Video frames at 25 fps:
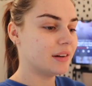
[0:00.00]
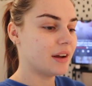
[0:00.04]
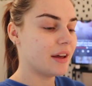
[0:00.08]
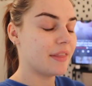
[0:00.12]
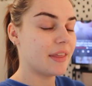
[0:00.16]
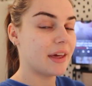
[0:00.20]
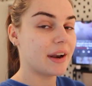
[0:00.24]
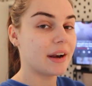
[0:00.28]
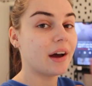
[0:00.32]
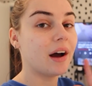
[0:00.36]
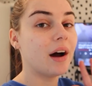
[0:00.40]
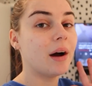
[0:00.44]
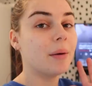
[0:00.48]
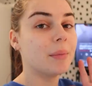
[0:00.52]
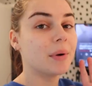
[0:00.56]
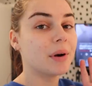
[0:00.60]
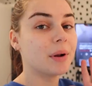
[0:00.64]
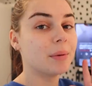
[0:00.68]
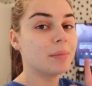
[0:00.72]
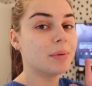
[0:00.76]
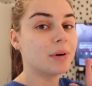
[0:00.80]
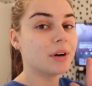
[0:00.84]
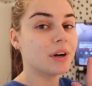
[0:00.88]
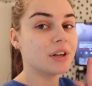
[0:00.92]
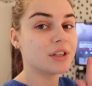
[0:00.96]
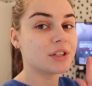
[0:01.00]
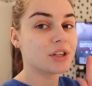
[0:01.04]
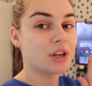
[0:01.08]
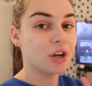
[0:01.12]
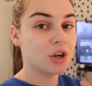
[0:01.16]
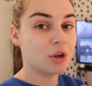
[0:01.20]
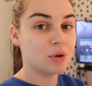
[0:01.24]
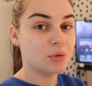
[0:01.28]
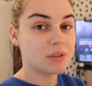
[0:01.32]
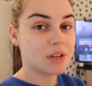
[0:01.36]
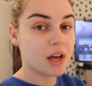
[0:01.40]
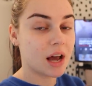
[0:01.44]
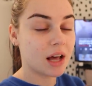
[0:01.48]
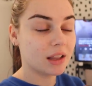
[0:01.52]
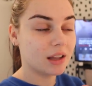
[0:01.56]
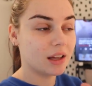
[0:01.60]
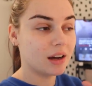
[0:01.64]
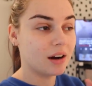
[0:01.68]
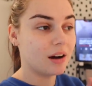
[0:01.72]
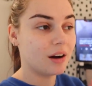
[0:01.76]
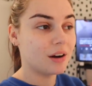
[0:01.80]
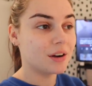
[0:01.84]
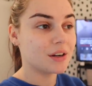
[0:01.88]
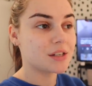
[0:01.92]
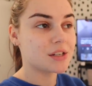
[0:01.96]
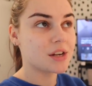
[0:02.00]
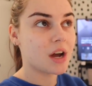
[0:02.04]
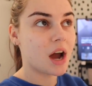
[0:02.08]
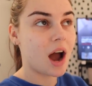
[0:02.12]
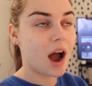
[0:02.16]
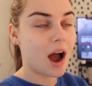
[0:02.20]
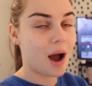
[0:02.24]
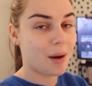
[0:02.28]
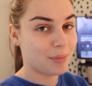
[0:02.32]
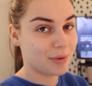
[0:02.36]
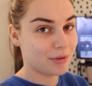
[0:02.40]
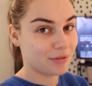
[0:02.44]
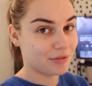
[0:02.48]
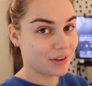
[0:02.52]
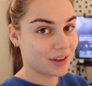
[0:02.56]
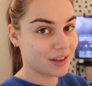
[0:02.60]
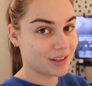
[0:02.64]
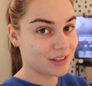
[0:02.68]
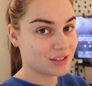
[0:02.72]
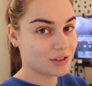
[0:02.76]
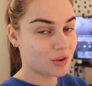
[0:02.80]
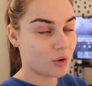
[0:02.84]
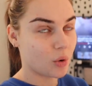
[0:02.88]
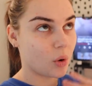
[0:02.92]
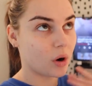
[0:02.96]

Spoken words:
And then I'm going to put Nutella on top of it,